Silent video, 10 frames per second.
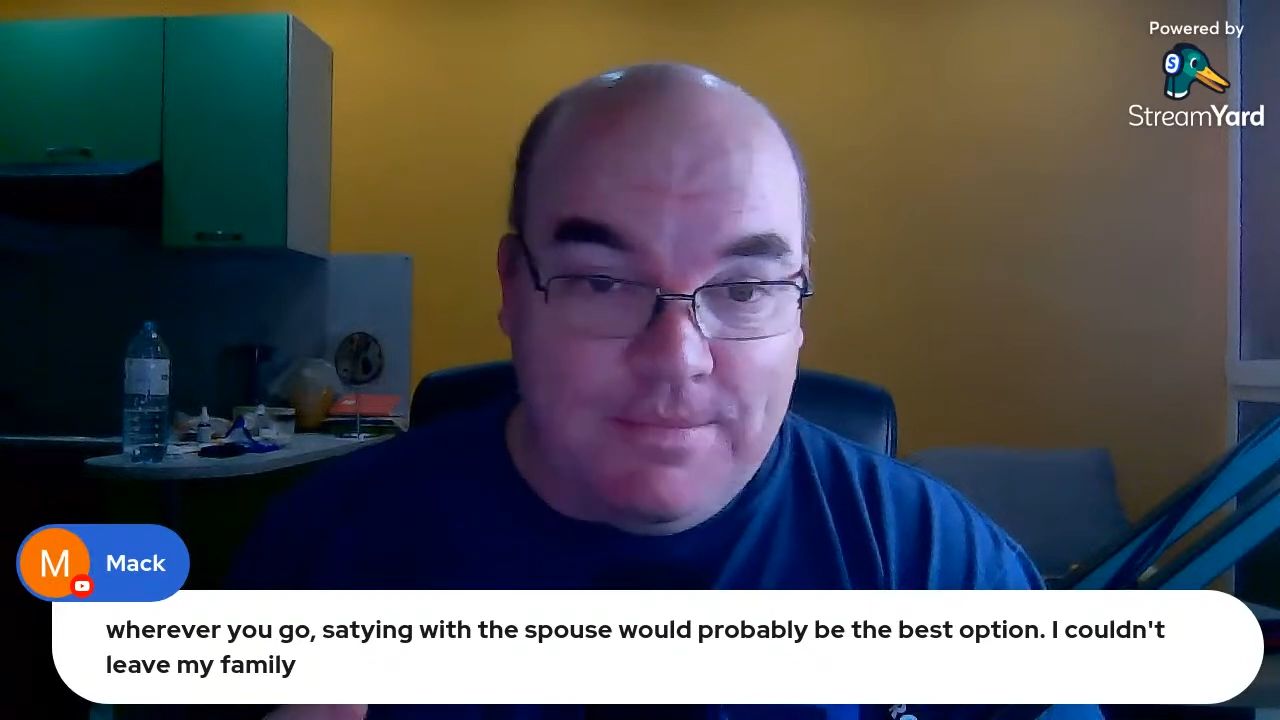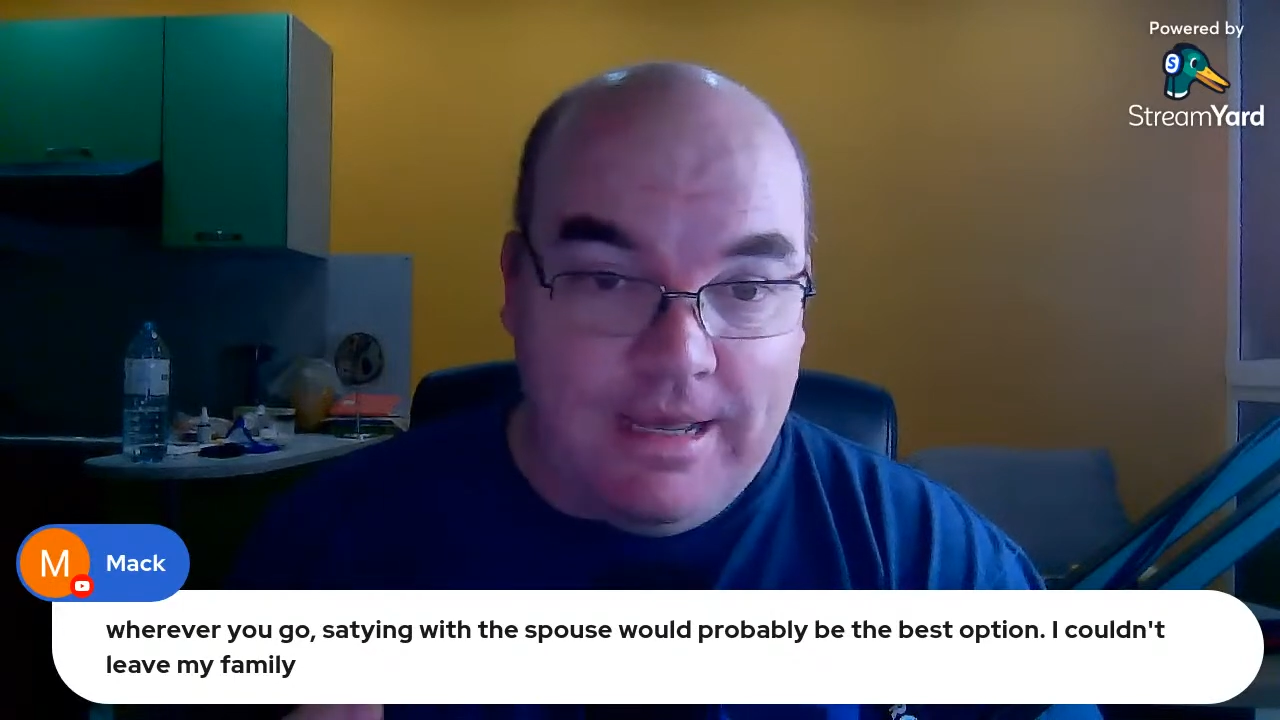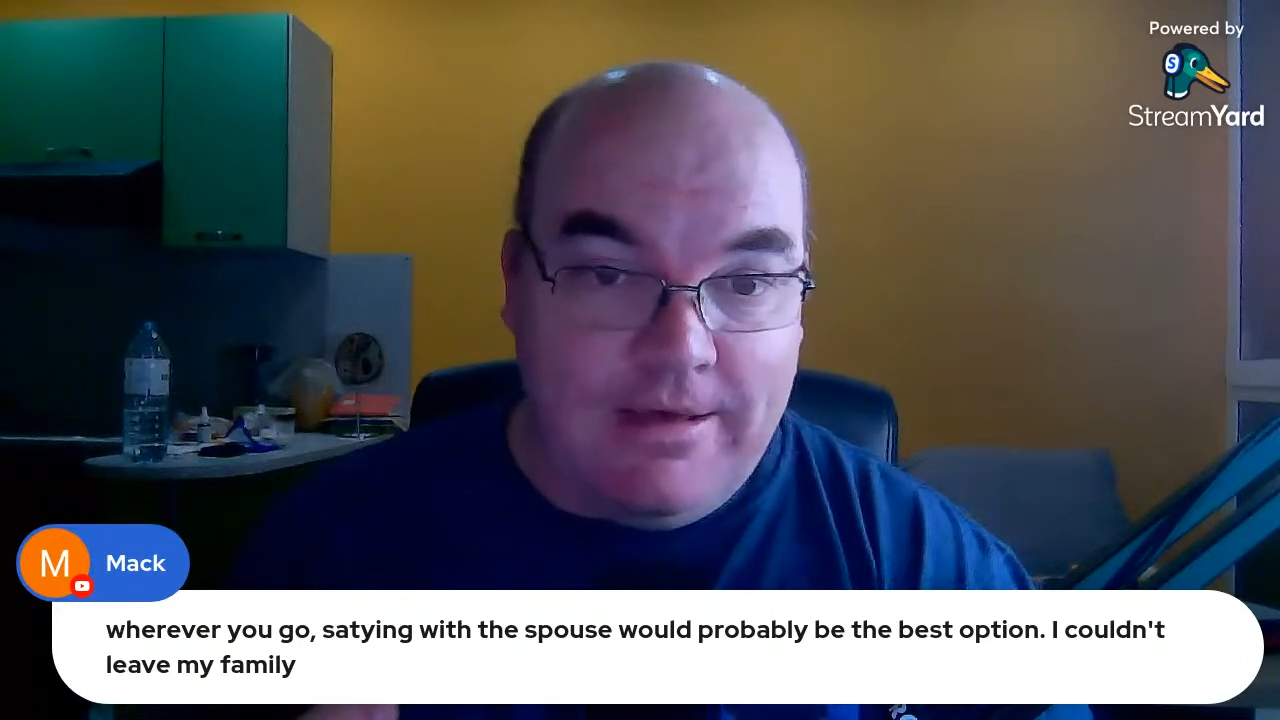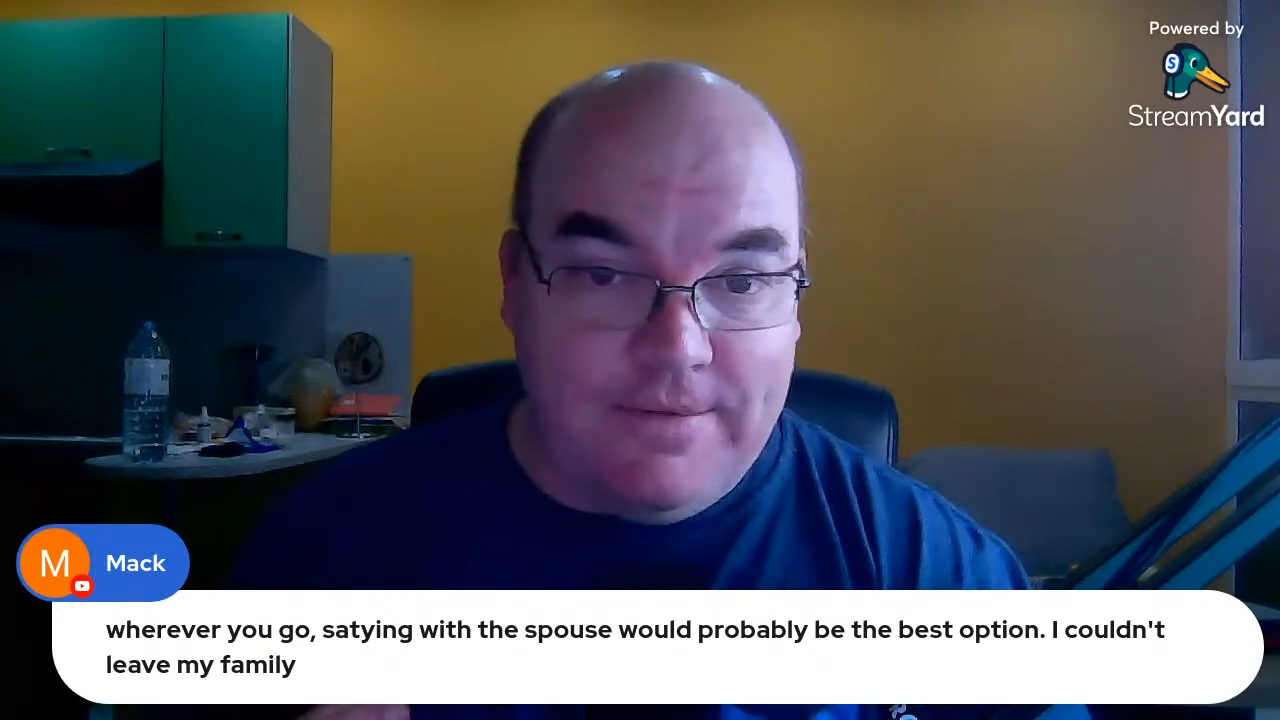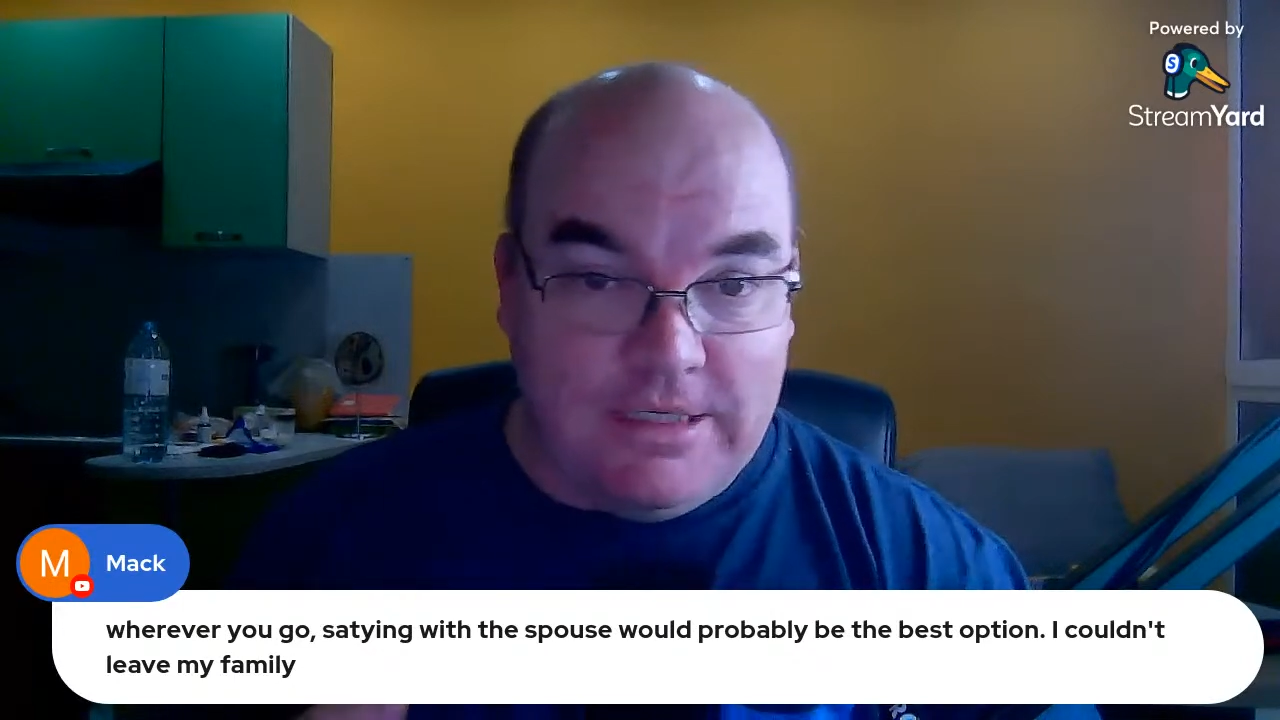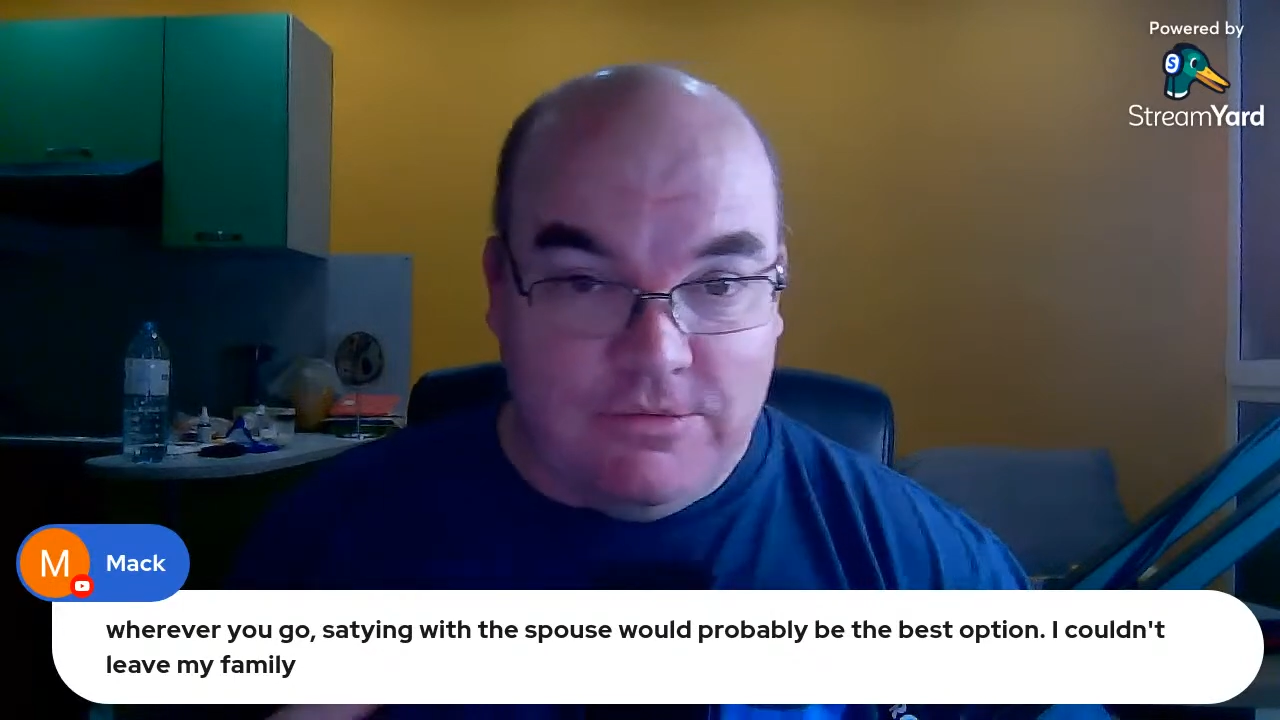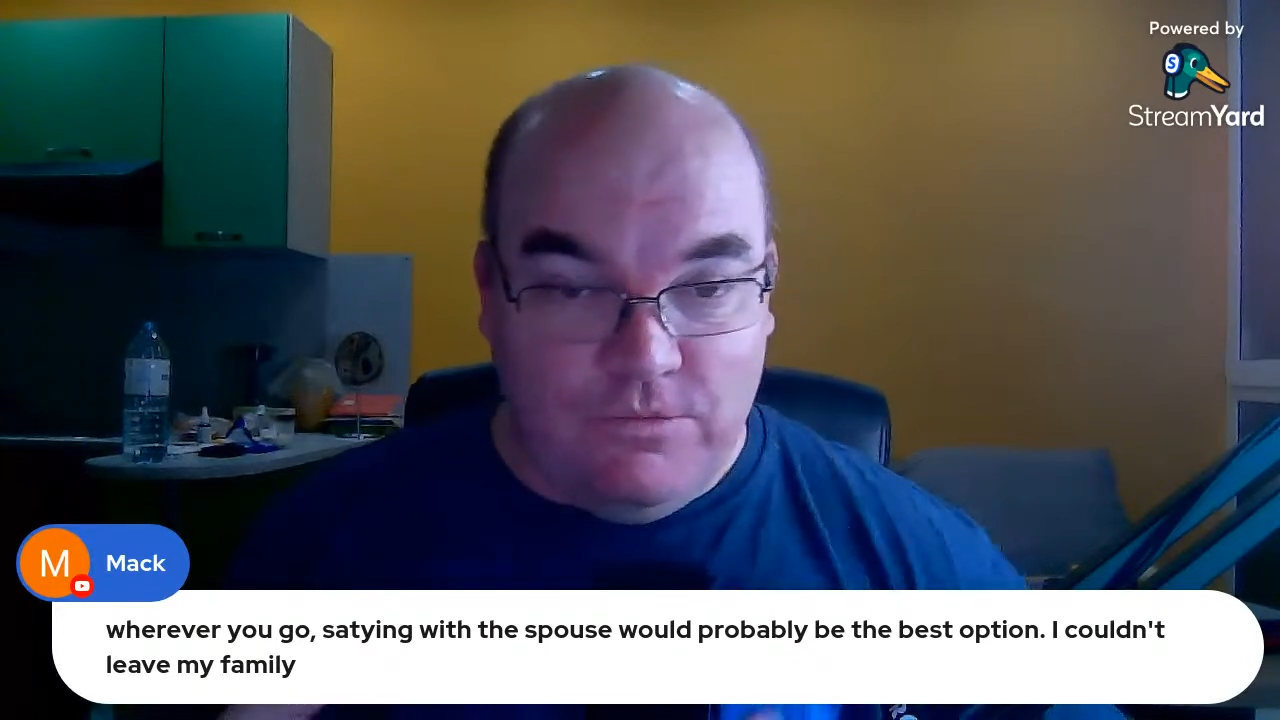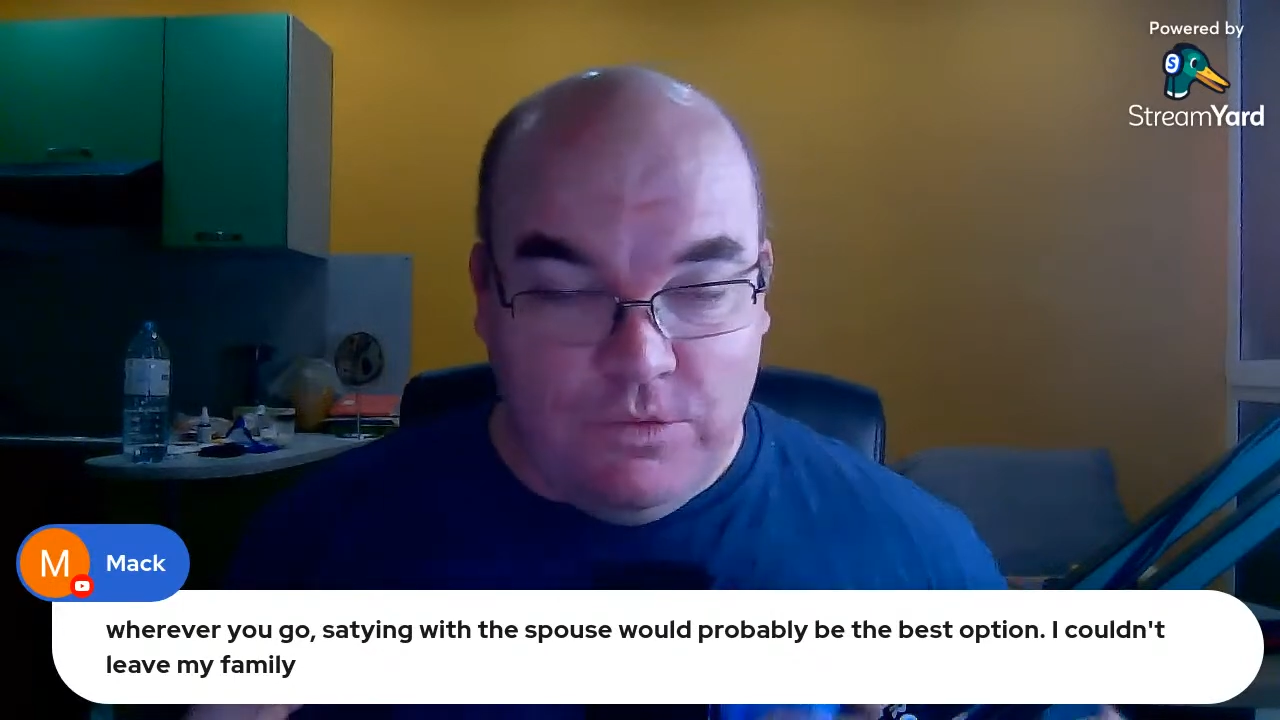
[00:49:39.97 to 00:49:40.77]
having